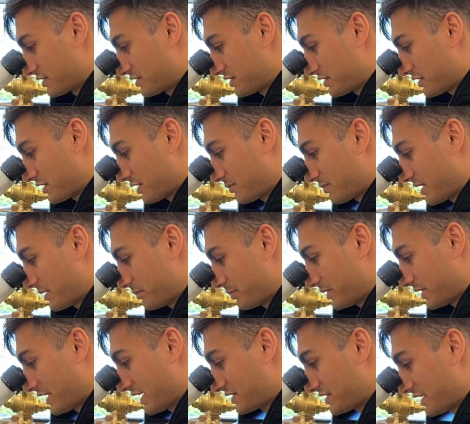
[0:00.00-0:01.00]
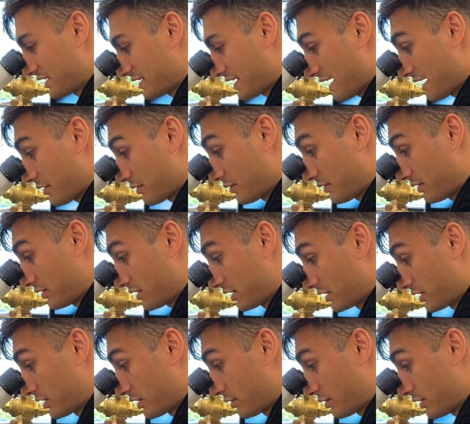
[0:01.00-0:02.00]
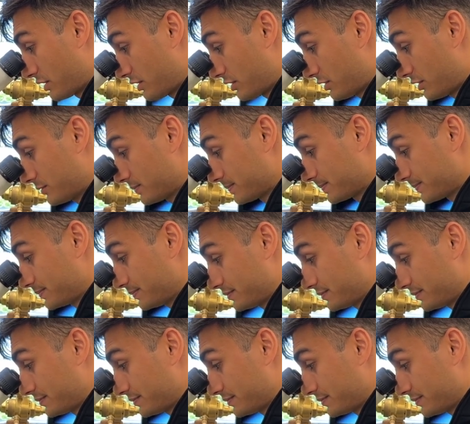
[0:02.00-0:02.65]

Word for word: start by placing down the ureter